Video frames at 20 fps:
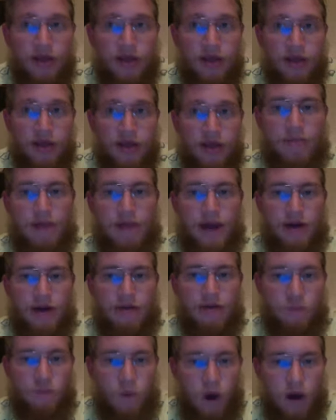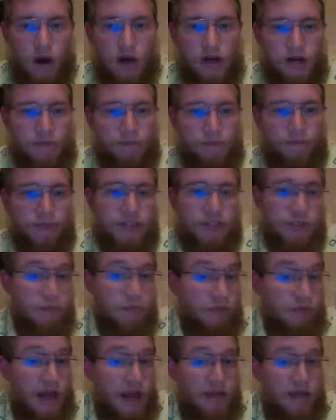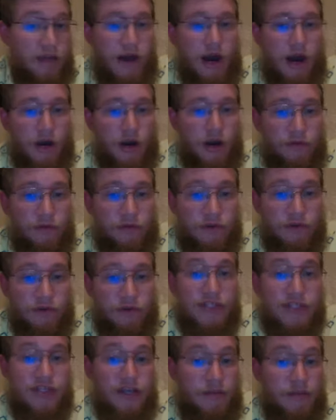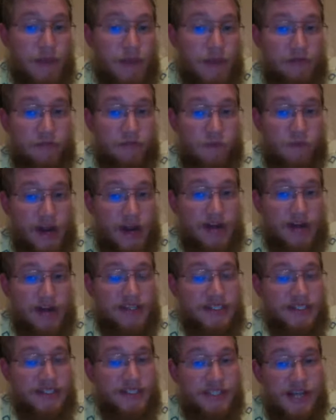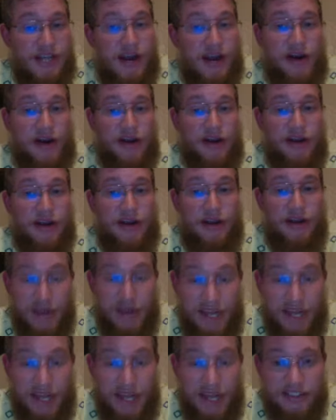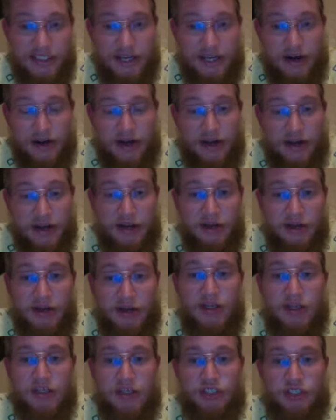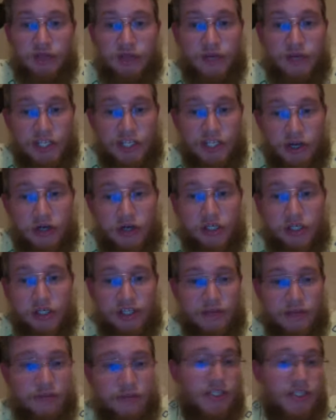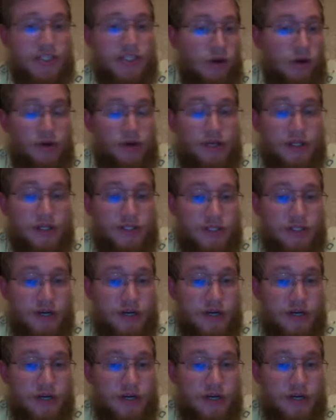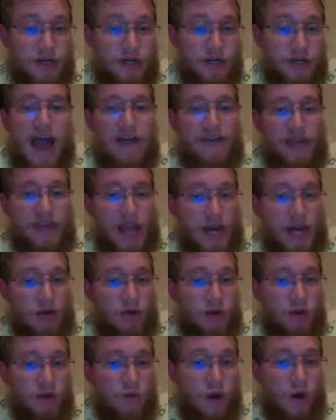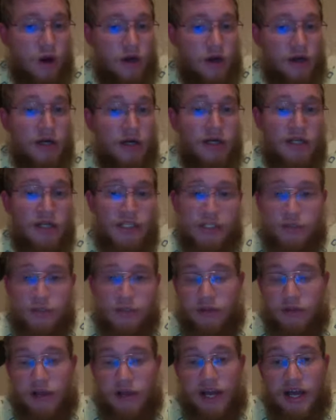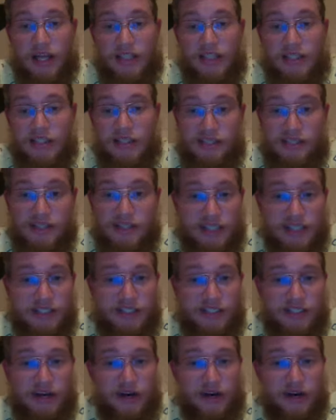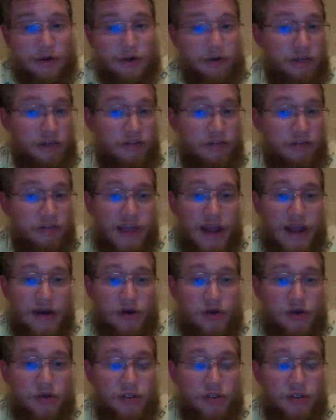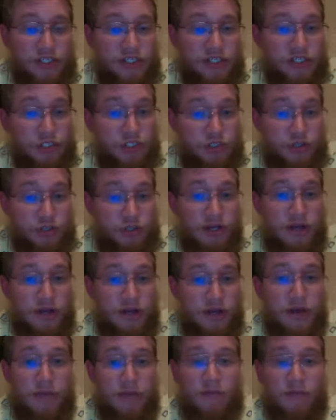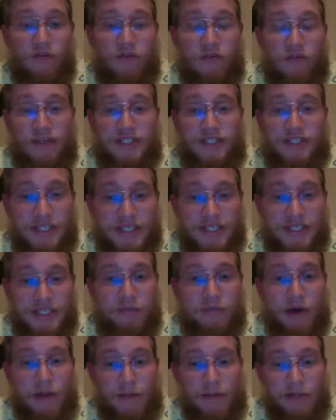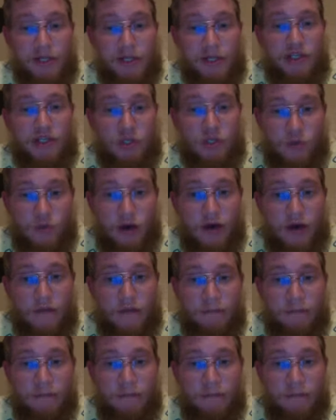The amount of water supplied by aquifers and the amount of rain necessary to recharge them is a growing concern. Having adequate water supplies is necessary not only for the agriculture industry, but for the citizen population as well.